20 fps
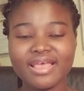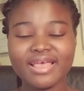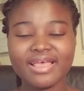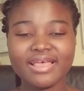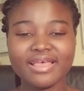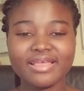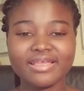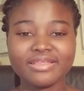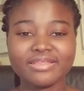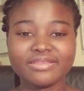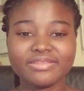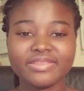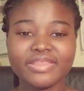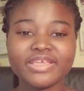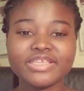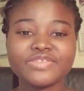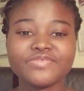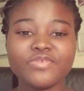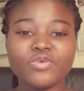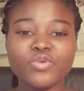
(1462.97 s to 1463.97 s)
And
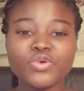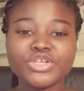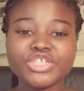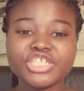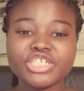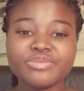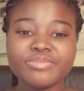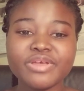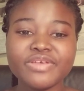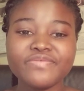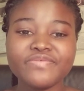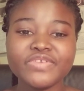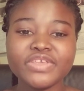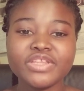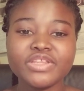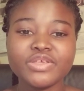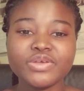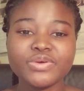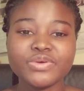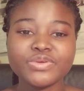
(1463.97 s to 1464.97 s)
thanks for watching my
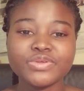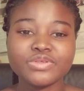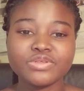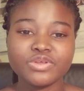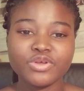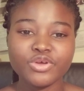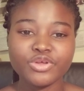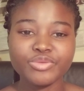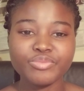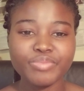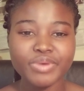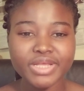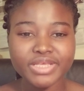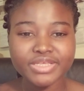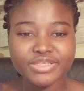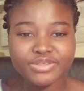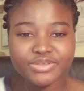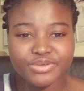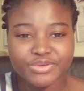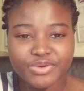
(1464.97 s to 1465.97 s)
videos. God
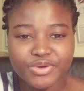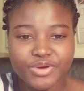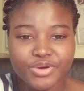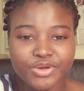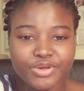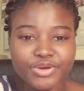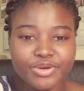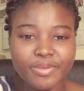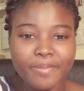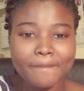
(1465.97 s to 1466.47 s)
bless you all.